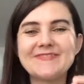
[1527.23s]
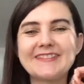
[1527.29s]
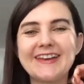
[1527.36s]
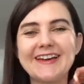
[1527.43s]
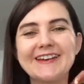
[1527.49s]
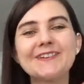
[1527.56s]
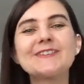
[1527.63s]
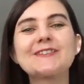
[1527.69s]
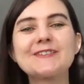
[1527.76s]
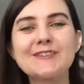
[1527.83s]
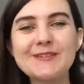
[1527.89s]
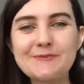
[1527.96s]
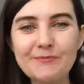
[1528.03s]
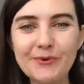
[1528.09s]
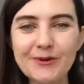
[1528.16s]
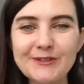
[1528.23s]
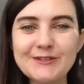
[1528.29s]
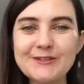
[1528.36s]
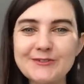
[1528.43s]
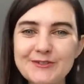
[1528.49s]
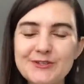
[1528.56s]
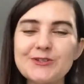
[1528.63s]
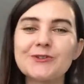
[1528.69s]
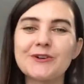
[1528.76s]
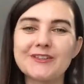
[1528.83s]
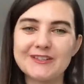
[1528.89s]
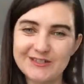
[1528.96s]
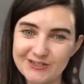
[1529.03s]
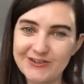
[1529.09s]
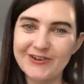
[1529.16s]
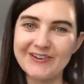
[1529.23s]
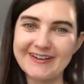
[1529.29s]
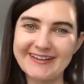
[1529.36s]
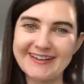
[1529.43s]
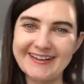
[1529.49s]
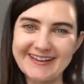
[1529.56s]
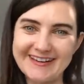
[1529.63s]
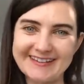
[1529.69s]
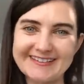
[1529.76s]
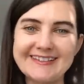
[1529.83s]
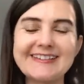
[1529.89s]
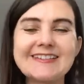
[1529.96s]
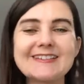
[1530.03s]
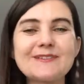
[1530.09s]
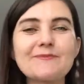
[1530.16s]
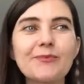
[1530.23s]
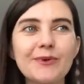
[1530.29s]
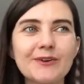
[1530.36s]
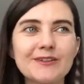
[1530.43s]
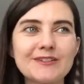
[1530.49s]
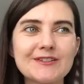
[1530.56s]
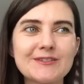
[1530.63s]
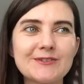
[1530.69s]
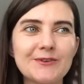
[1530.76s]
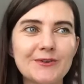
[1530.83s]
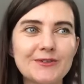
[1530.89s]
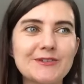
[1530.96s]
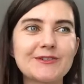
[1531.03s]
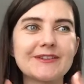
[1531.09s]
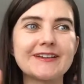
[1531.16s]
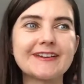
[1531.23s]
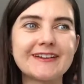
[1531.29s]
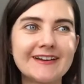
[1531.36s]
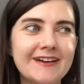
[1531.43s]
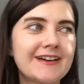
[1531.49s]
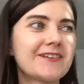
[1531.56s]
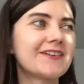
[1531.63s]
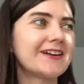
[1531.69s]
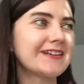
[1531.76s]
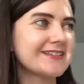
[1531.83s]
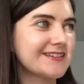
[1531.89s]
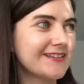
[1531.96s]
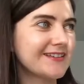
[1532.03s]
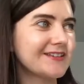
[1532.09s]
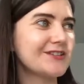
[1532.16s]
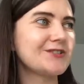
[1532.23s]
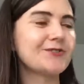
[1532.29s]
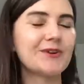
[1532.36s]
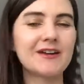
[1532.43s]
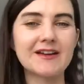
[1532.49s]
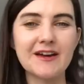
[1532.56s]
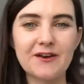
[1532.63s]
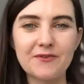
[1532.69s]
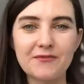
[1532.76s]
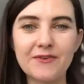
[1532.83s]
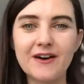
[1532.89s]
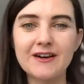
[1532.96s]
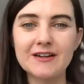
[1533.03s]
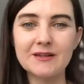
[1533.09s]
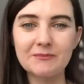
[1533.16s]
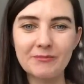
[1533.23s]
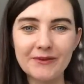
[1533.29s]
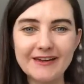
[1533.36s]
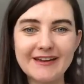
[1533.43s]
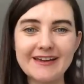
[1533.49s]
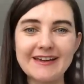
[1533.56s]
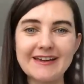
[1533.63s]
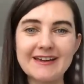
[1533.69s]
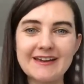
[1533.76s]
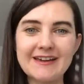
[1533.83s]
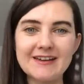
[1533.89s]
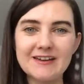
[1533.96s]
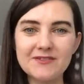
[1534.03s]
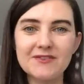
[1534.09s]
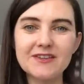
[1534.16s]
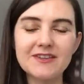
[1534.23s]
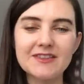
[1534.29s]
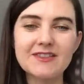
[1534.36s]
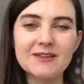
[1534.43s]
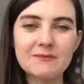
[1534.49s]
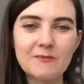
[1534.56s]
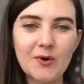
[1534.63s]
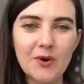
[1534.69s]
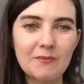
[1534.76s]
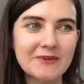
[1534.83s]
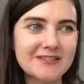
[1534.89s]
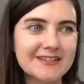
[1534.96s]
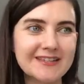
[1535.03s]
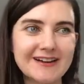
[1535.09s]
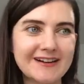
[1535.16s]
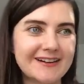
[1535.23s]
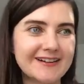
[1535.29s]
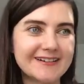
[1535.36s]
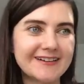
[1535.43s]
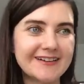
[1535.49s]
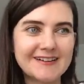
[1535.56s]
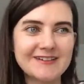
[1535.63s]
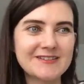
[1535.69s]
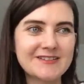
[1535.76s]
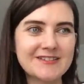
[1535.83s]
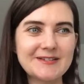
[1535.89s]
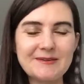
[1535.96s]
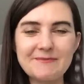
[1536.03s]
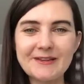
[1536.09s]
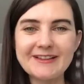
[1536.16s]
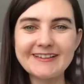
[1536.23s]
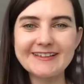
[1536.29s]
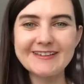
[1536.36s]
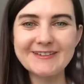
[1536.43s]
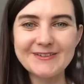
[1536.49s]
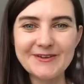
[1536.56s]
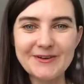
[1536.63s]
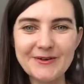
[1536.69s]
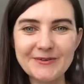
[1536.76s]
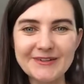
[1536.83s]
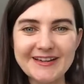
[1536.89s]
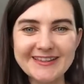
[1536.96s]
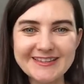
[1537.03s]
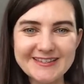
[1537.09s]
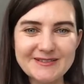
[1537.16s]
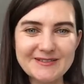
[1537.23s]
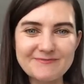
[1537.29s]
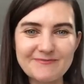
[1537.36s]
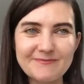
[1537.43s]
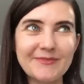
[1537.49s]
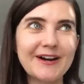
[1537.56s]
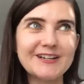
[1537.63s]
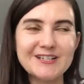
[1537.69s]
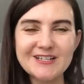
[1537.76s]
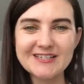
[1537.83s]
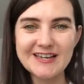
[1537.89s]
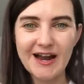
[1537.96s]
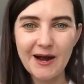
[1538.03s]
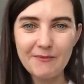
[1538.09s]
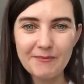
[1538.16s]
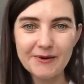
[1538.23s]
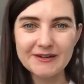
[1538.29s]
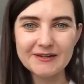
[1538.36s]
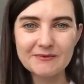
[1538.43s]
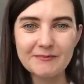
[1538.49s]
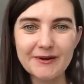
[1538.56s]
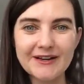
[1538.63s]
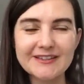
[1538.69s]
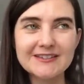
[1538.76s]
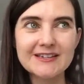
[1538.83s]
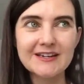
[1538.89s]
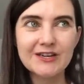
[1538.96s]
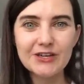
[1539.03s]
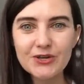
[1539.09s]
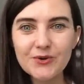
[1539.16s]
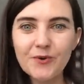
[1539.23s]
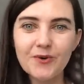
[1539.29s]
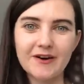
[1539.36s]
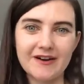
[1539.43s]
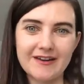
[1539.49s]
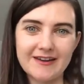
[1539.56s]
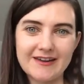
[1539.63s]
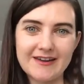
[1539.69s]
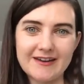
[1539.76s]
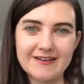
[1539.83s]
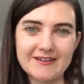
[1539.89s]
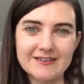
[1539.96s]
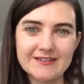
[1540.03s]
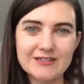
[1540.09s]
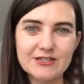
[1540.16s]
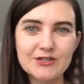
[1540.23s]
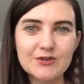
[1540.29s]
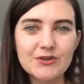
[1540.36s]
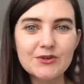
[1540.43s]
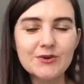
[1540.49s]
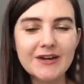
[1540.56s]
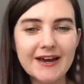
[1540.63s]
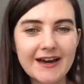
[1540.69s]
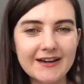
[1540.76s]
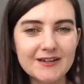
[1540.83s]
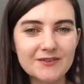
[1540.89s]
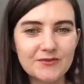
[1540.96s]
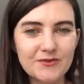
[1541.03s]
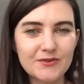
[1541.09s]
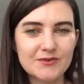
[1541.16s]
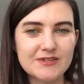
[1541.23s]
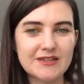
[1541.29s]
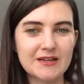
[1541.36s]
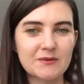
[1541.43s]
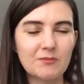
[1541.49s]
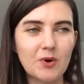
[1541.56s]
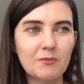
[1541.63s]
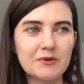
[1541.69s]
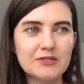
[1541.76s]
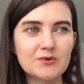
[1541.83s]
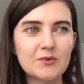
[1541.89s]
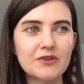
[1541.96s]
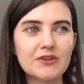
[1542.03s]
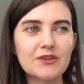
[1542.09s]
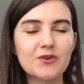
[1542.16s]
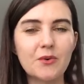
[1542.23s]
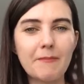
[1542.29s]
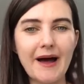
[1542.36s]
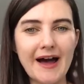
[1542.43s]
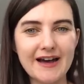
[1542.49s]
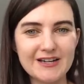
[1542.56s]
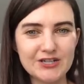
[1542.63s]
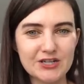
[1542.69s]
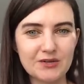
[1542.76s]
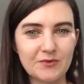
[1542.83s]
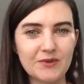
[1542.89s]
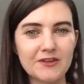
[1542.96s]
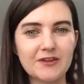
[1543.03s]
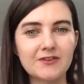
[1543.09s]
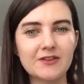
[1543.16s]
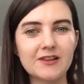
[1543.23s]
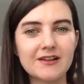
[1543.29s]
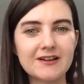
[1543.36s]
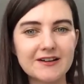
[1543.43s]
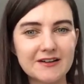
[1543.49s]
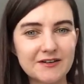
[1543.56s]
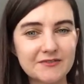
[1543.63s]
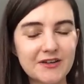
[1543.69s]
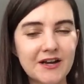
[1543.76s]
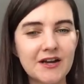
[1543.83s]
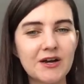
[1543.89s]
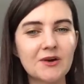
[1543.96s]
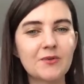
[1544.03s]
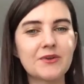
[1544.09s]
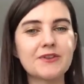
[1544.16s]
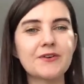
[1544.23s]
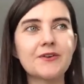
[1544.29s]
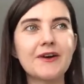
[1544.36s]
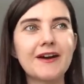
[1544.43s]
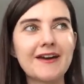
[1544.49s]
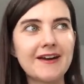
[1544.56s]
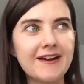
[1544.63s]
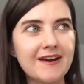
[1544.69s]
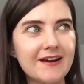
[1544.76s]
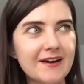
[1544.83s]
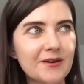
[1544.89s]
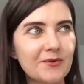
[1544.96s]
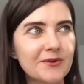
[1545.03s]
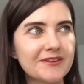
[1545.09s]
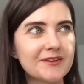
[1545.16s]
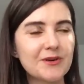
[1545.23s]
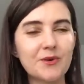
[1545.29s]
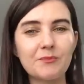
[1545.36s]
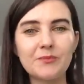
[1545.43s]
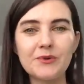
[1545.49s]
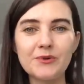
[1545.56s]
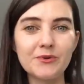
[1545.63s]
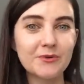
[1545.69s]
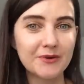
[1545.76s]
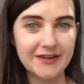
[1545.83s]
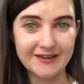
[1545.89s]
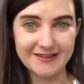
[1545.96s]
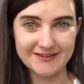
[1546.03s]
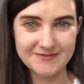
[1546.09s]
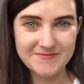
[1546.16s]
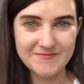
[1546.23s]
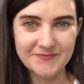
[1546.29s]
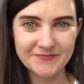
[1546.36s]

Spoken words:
And also it's important to enjoy the journey. Again, it's important to also like rest and enjoy and have fun and play, even in the moments that are seemingly, you know, nothing much is happening, but you are here. So you can infuse that moment with your passion, with your love, with your care, with your beauty.